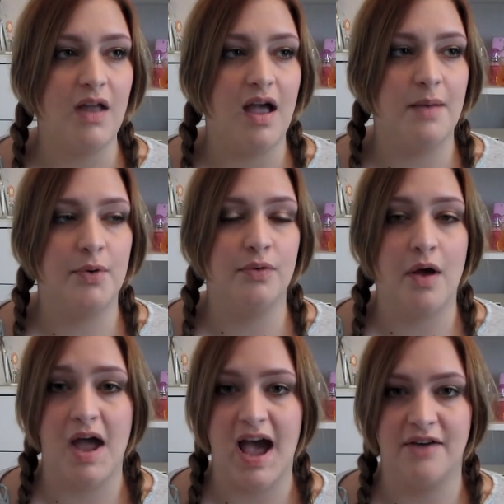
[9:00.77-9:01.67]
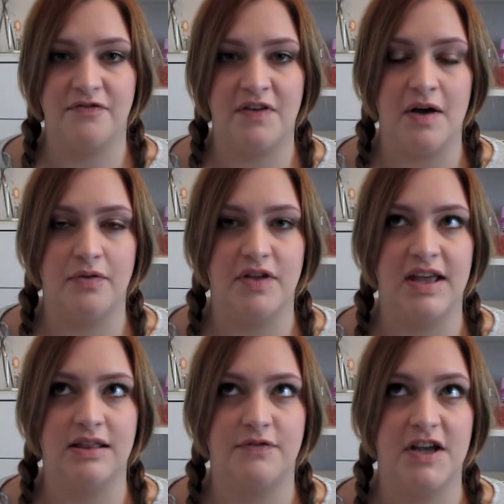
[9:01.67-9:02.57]
Although I have felt
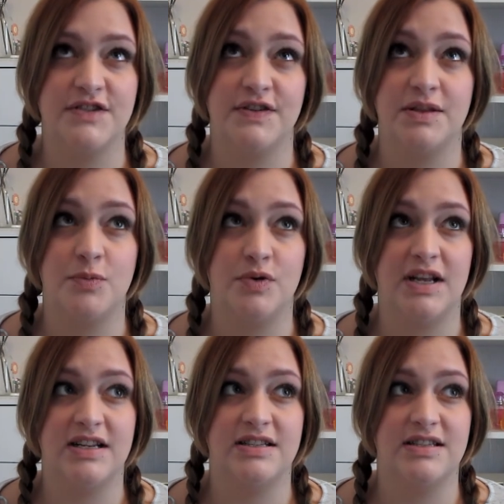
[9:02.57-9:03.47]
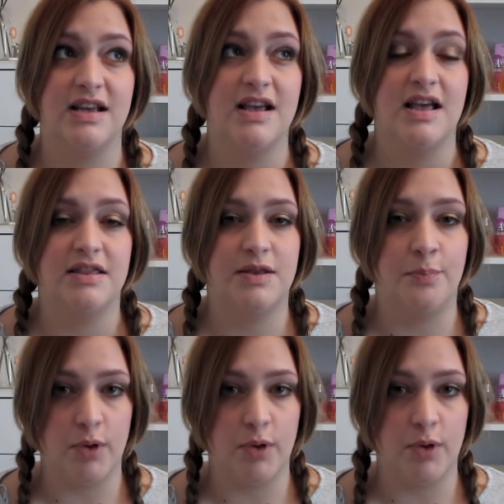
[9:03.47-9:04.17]
that first thing in the mornings, the